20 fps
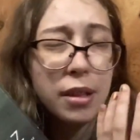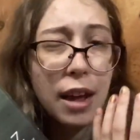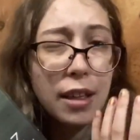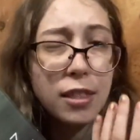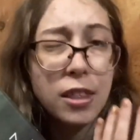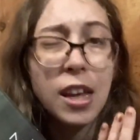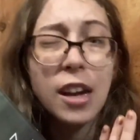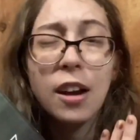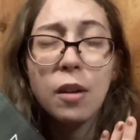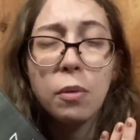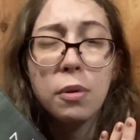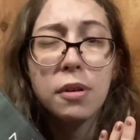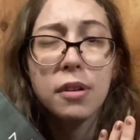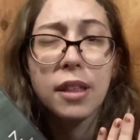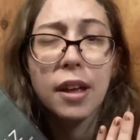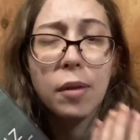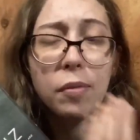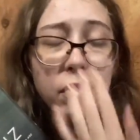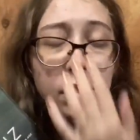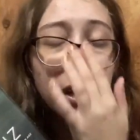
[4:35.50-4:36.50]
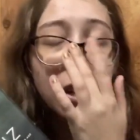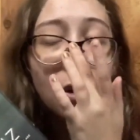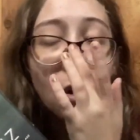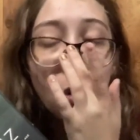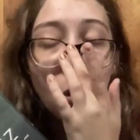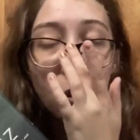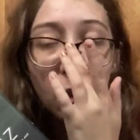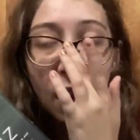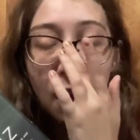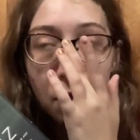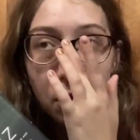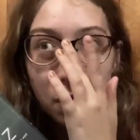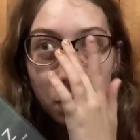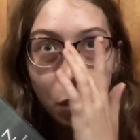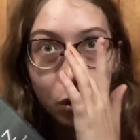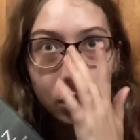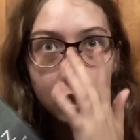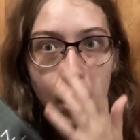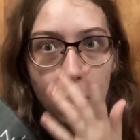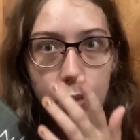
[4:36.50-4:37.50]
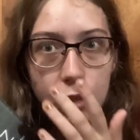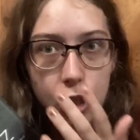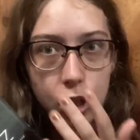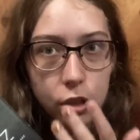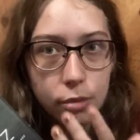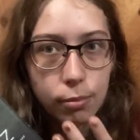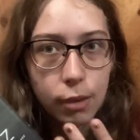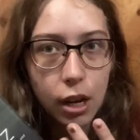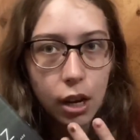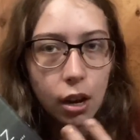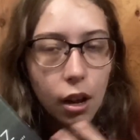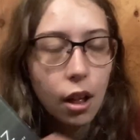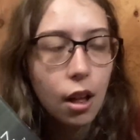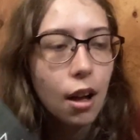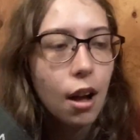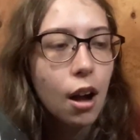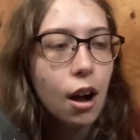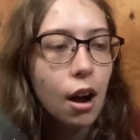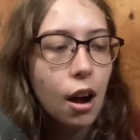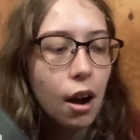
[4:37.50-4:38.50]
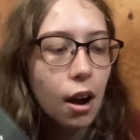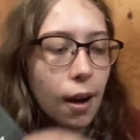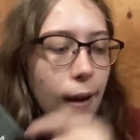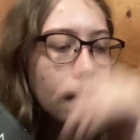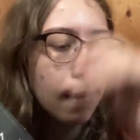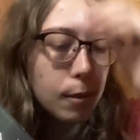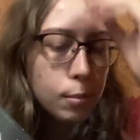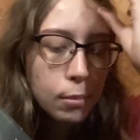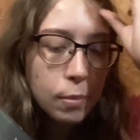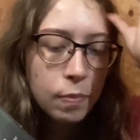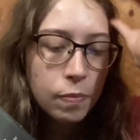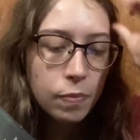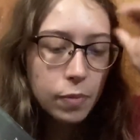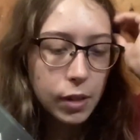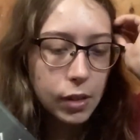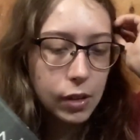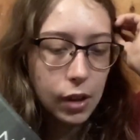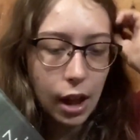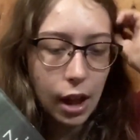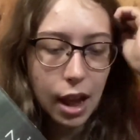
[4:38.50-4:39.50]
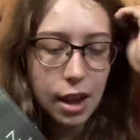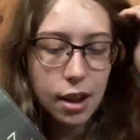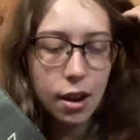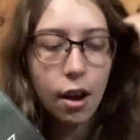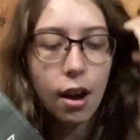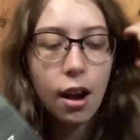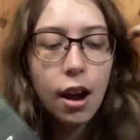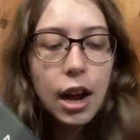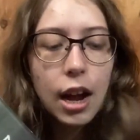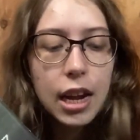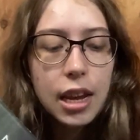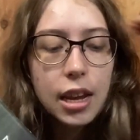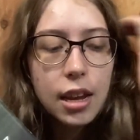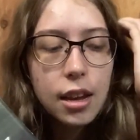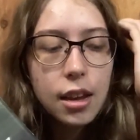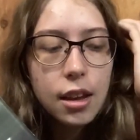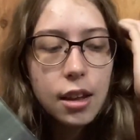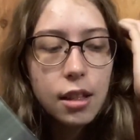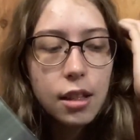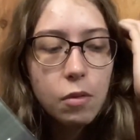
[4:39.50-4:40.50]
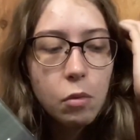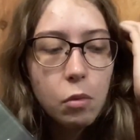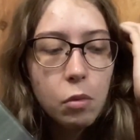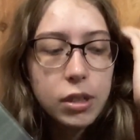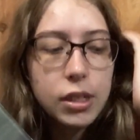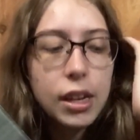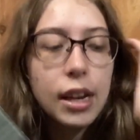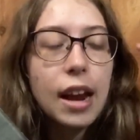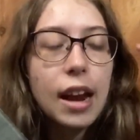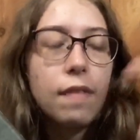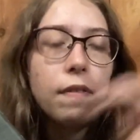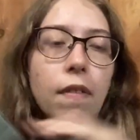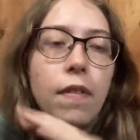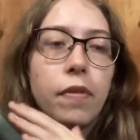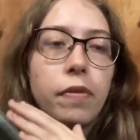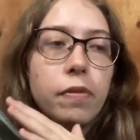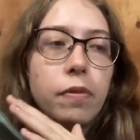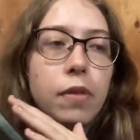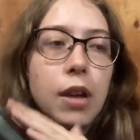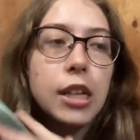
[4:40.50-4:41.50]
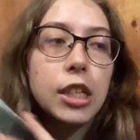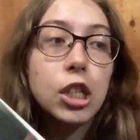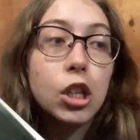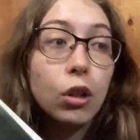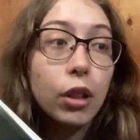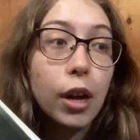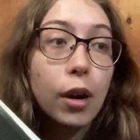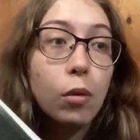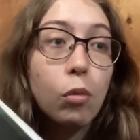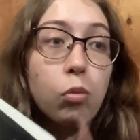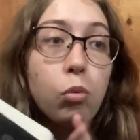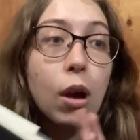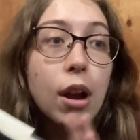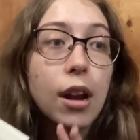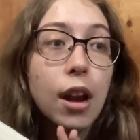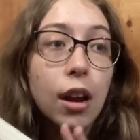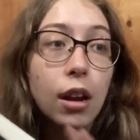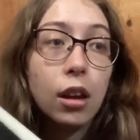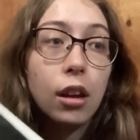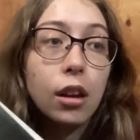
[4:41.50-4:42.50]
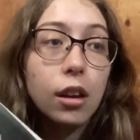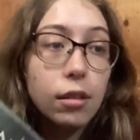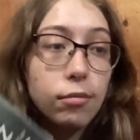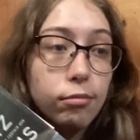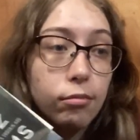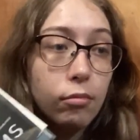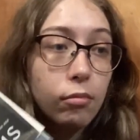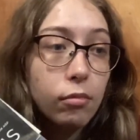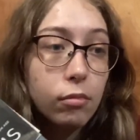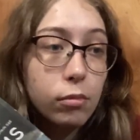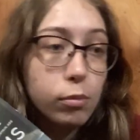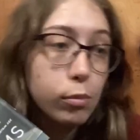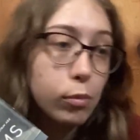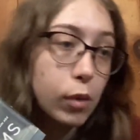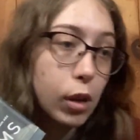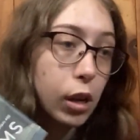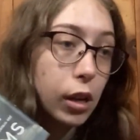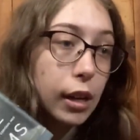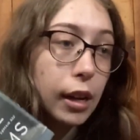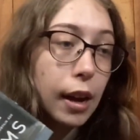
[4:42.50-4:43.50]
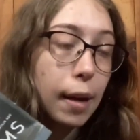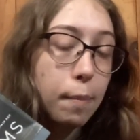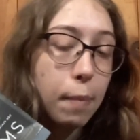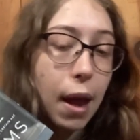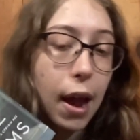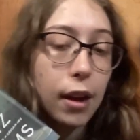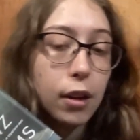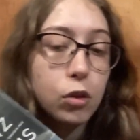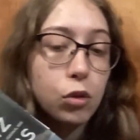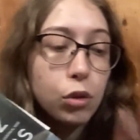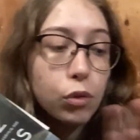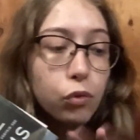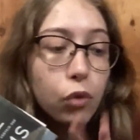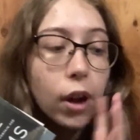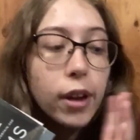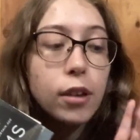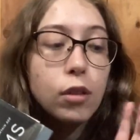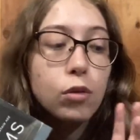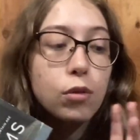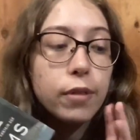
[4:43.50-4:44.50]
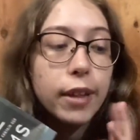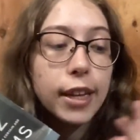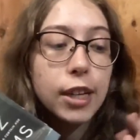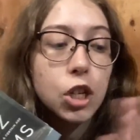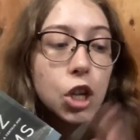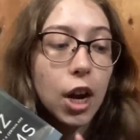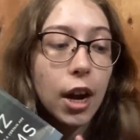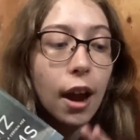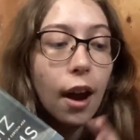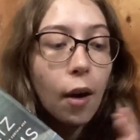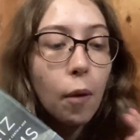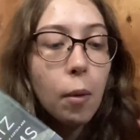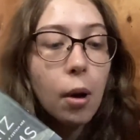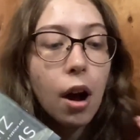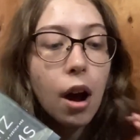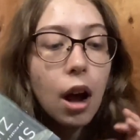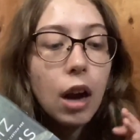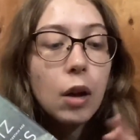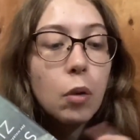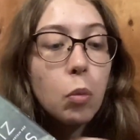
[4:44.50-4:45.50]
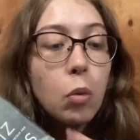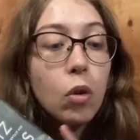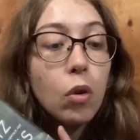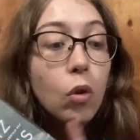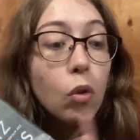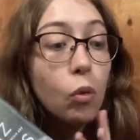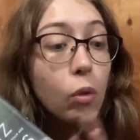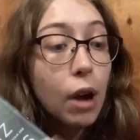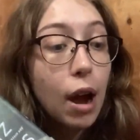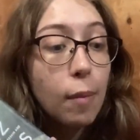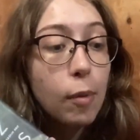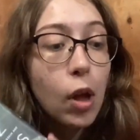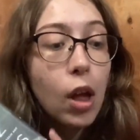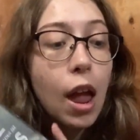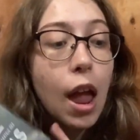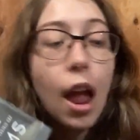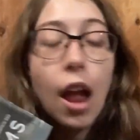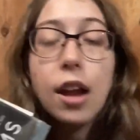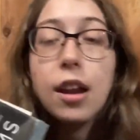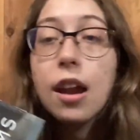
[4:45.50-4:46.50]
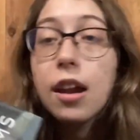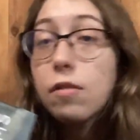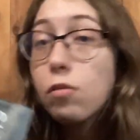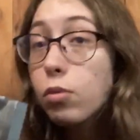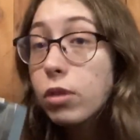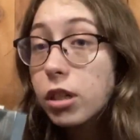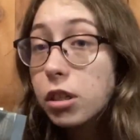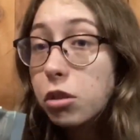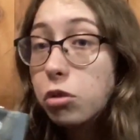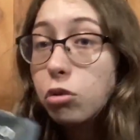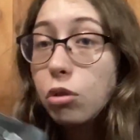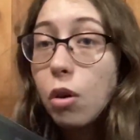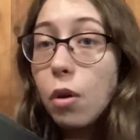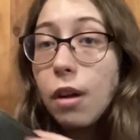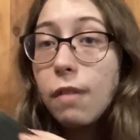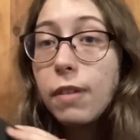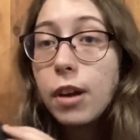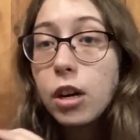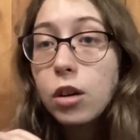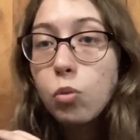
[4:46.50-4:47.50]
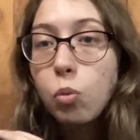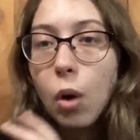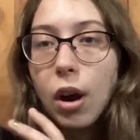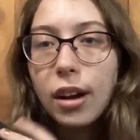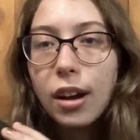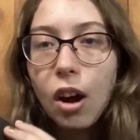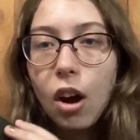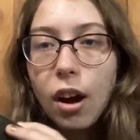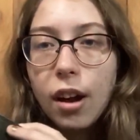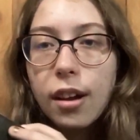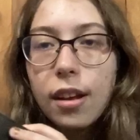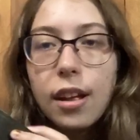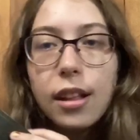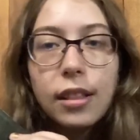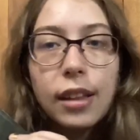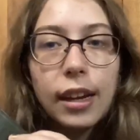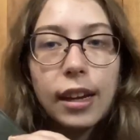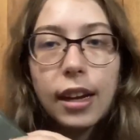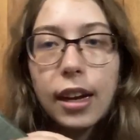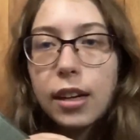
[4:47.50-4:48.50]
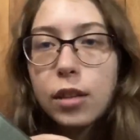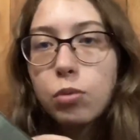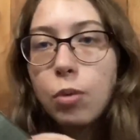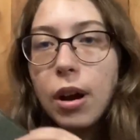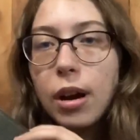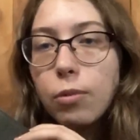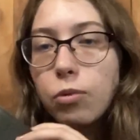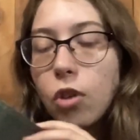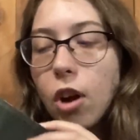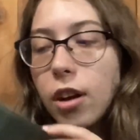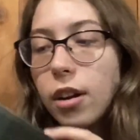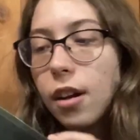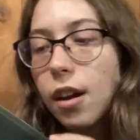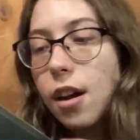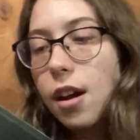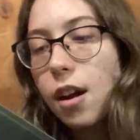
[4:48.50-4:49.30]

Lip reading: think we were there for like a whole hour. Most of that was just me. And I was like, if it's still there when I get back to the front to like check out, I will grab it. And it was, so I figured, why not, like it's right up front.